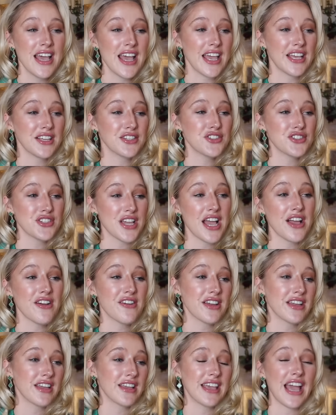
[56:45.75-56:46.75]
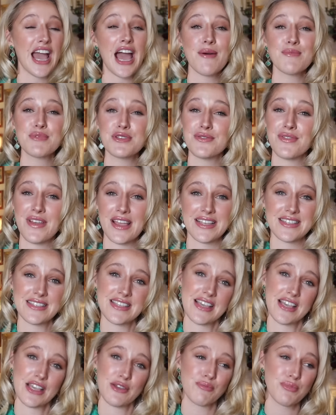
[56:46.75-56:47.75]
is sharing
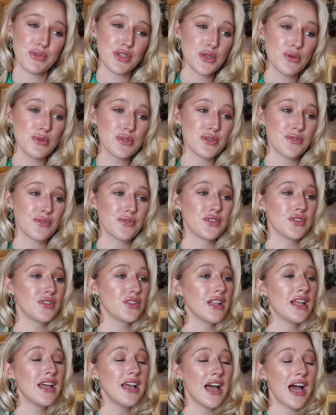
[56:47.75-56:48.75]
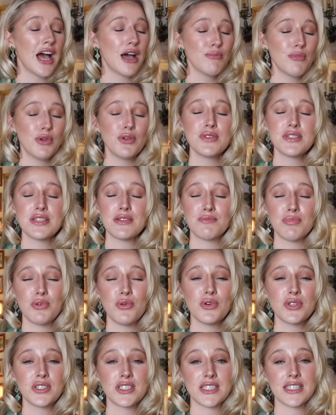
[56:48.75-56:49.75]
captivating and beautiful and most
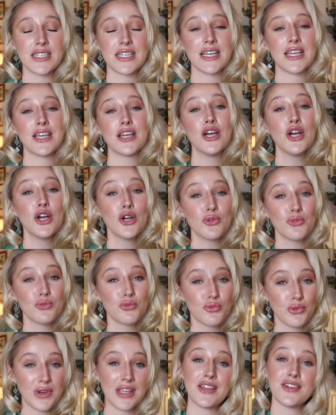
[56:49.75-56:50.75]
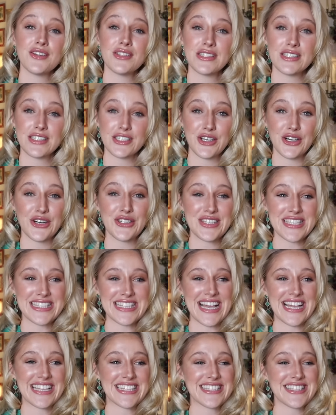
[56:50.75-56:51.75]
importantly real
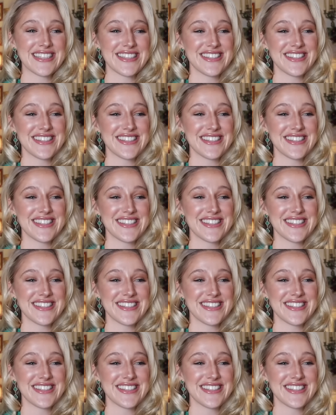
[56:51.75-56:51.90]
content.